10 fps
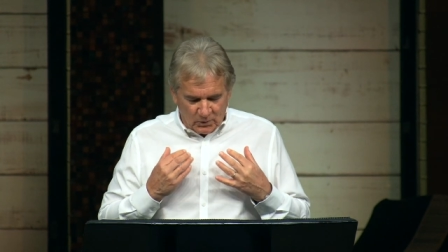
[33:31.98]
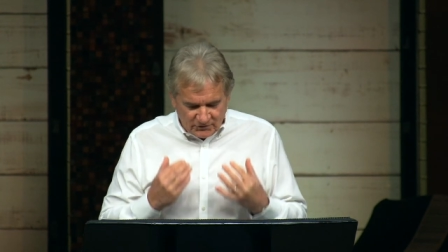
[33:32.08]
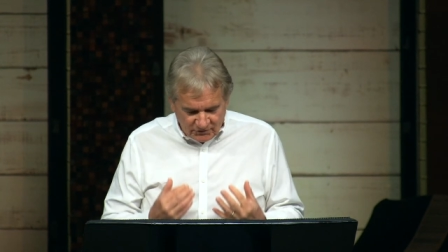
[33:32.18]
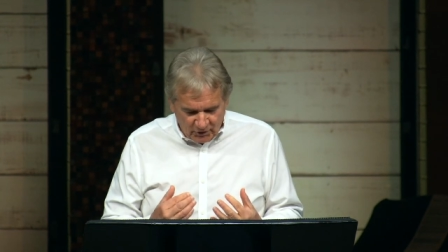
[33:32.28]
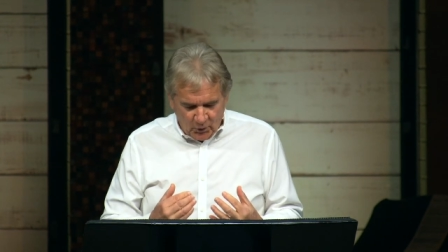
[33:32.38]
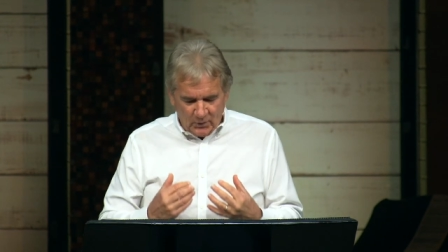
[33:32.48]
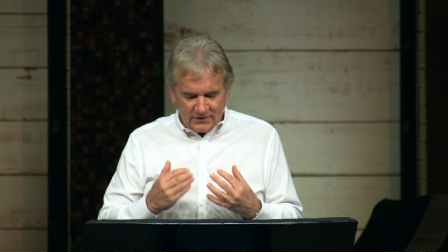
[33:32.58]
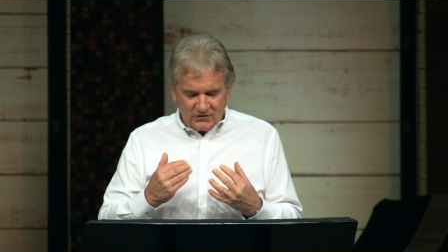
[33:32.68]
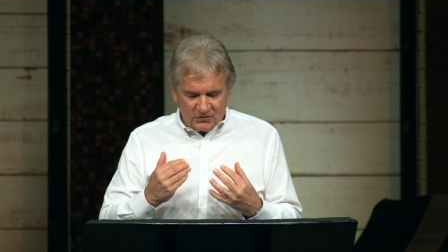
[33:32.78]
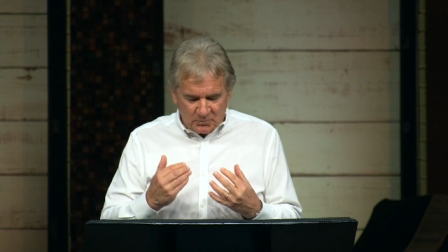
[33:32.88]
which no
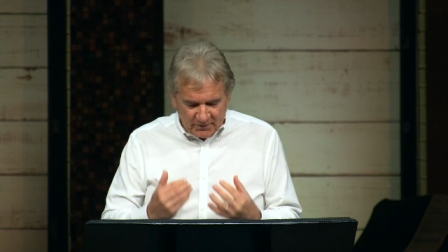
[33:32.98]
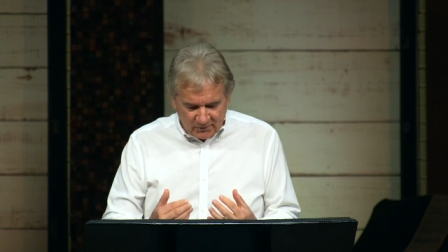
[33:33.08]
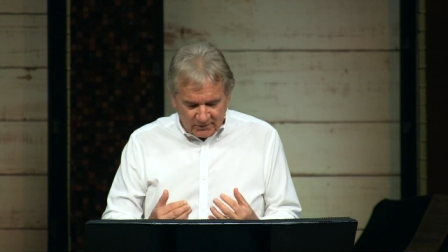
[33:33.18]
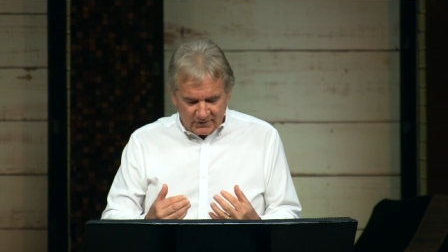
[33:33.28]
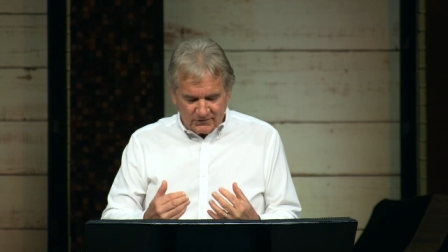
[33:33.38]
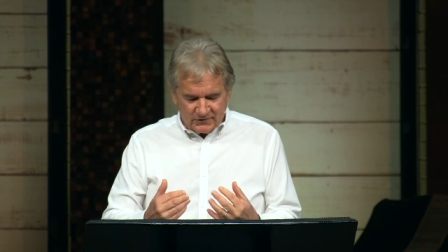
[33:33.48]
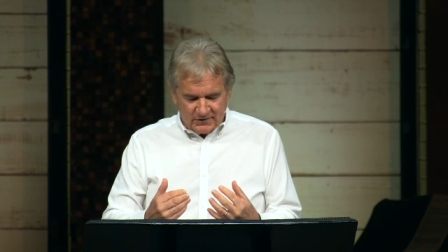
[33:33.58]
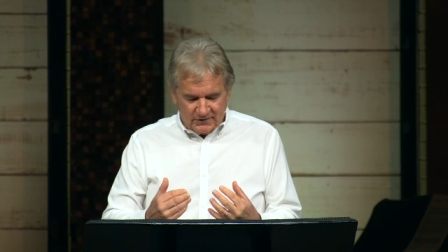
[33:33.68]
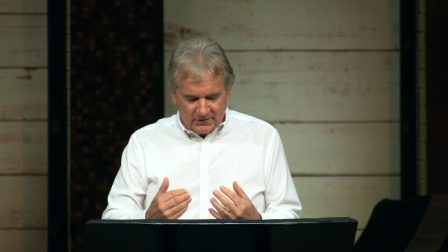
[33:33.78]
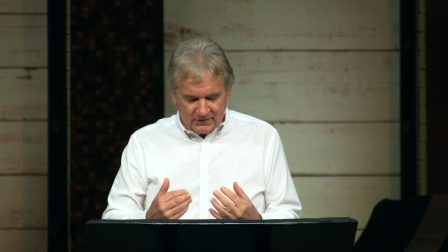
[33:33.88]
experience
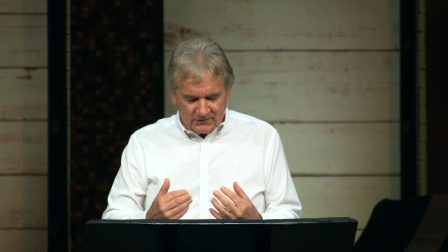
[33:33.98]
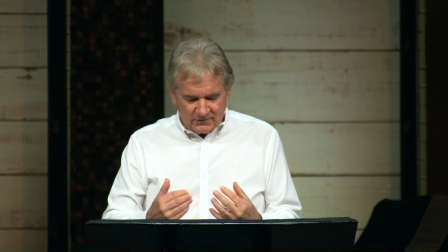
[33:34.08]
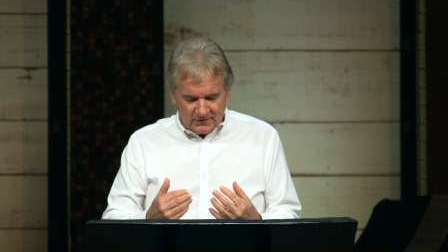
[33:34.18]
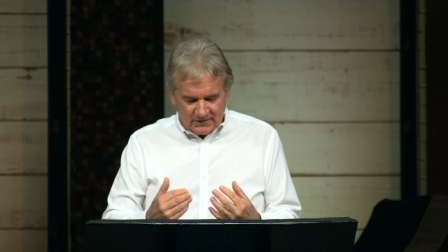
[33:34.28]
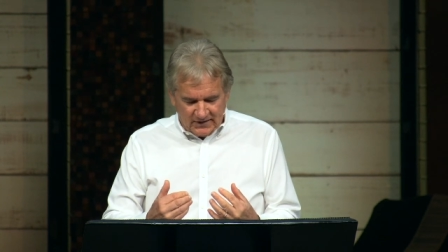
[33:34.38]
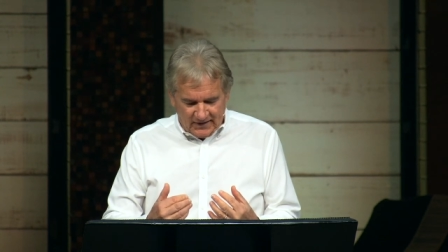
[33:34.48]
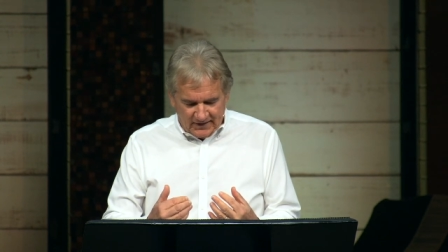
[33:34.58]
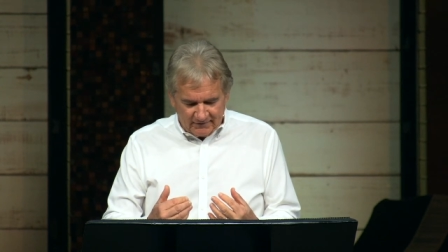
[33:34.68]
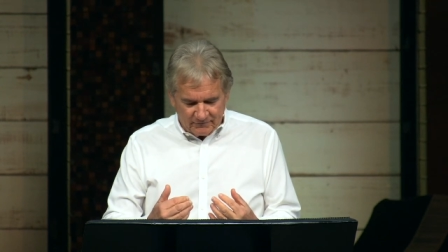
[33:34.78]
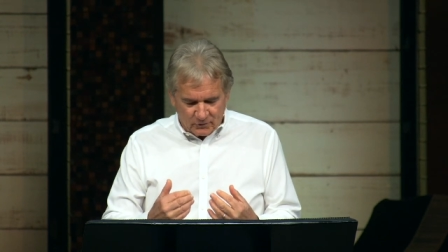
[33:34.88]
in this
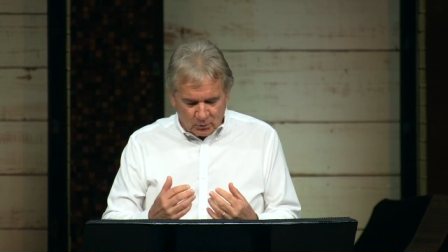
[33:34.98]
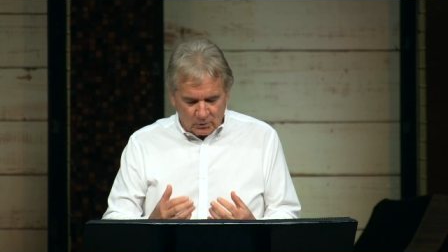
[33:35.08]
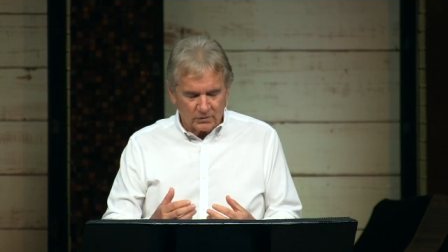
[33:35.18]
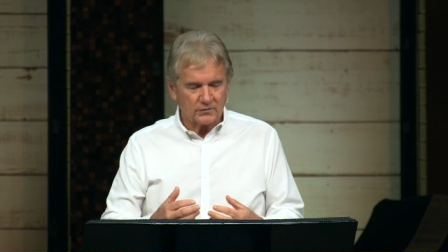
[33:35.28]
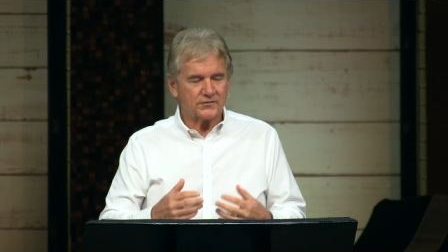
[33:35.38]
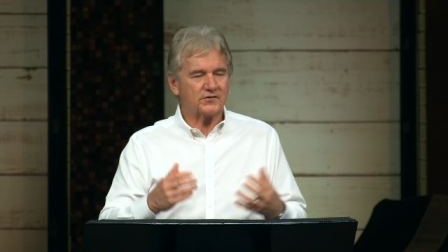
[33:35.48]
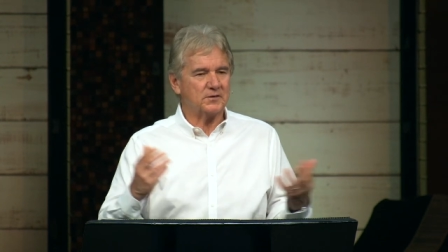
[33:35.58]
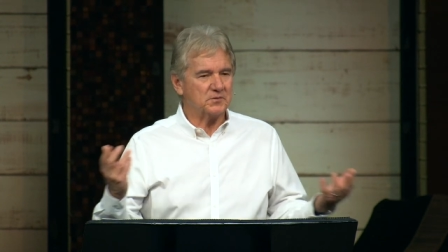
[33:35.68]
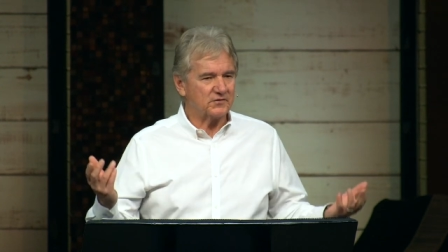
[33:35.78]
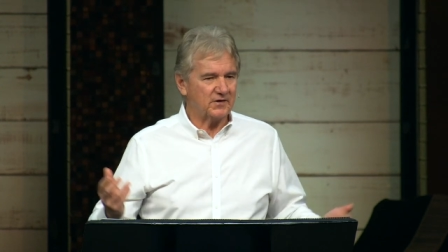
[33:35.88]
life or world
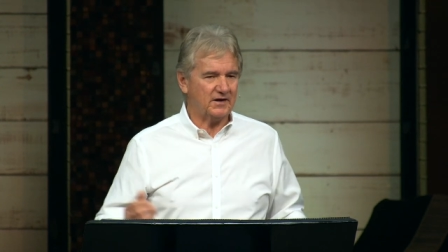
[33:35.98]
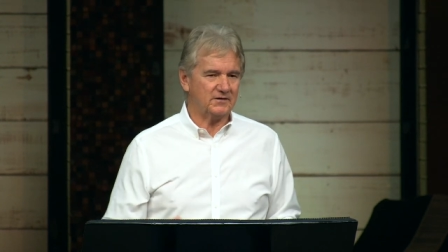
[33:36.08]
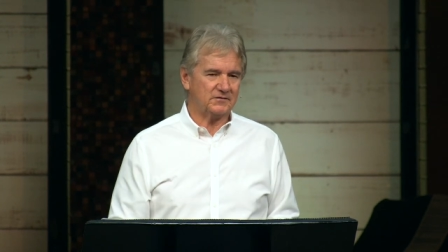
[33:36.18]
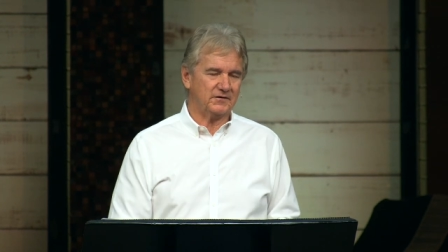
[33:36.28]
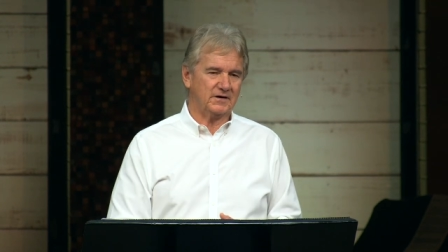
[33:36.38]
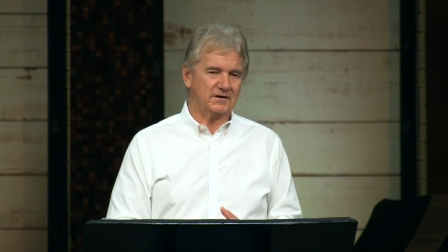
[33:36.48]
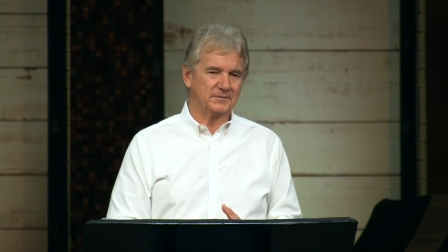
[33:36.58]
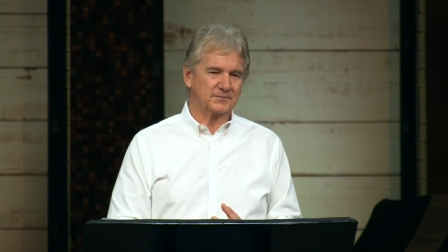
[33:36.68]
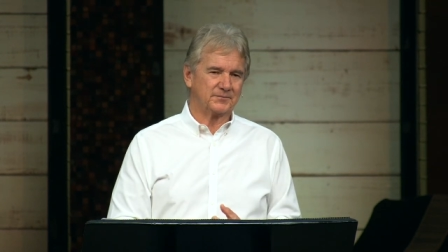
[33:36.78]
seemed to satisfy.